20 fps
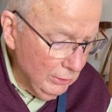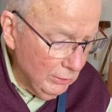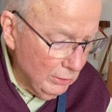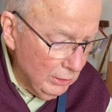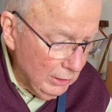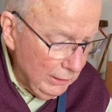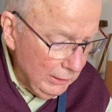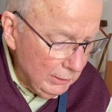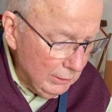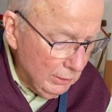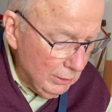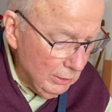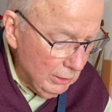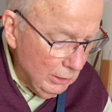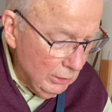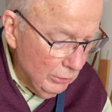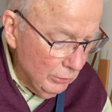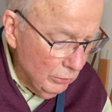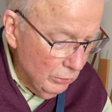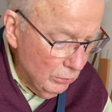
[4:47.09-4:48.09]
and I can
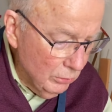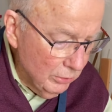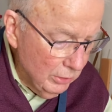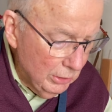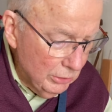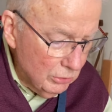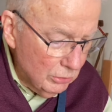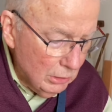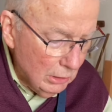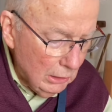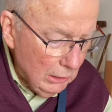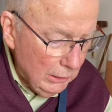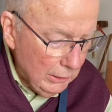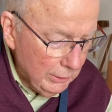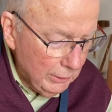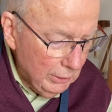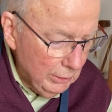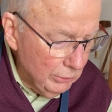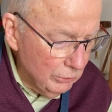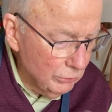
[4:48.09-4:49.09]
undo this
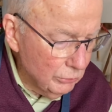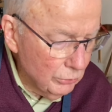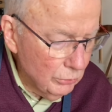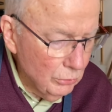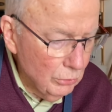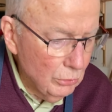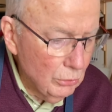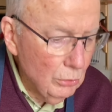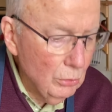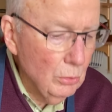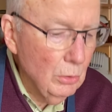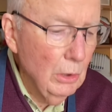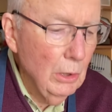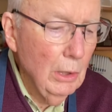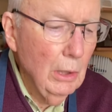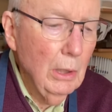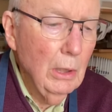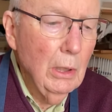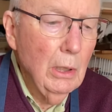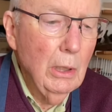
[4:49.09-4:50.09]
locking screw
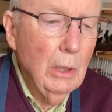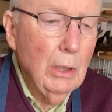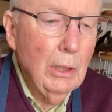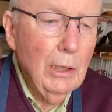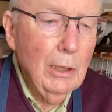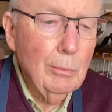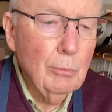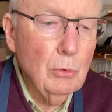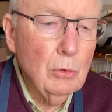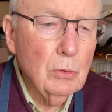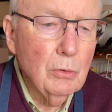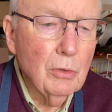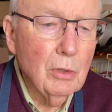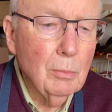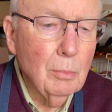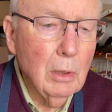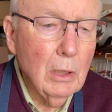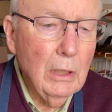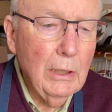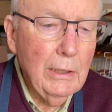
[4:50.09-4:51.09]
and move the
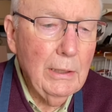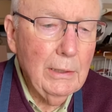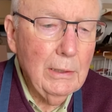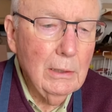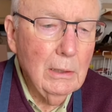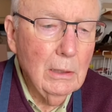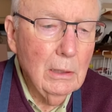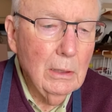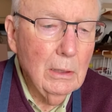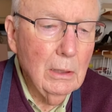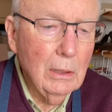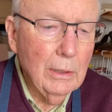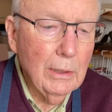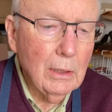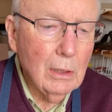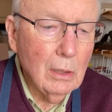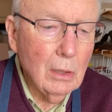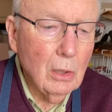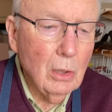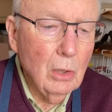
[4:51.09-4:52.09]
blade at a
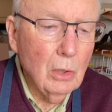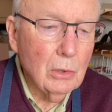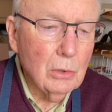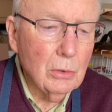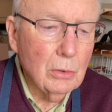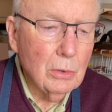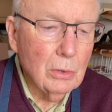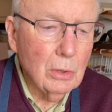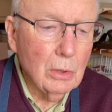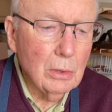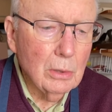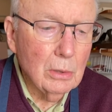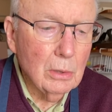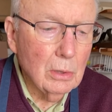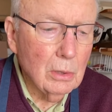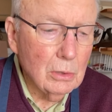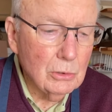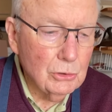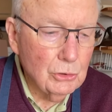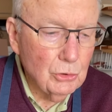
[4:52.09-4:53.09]
longer
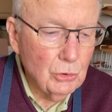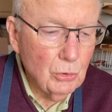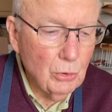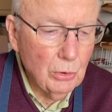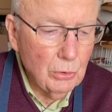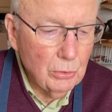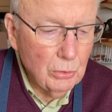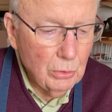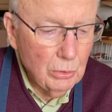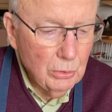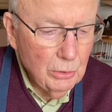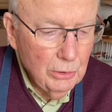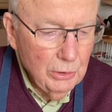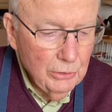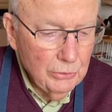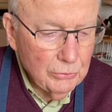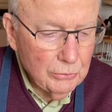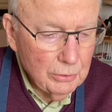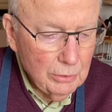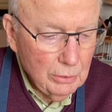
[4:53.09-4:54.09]
or shorter
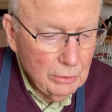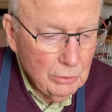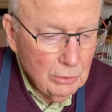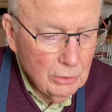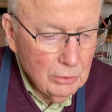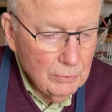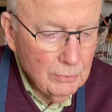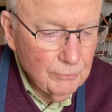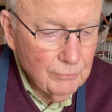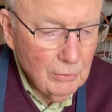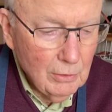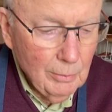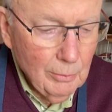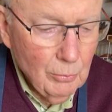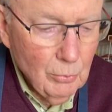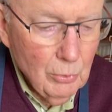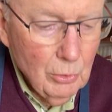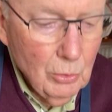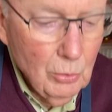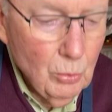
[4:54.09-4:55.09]
distance from
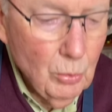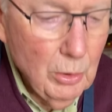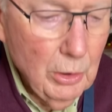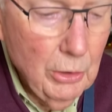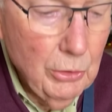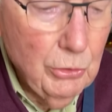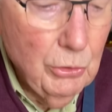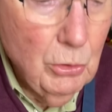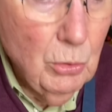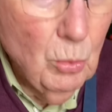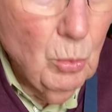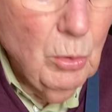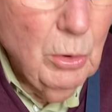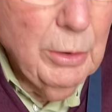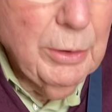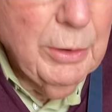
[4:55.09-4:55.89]
where you want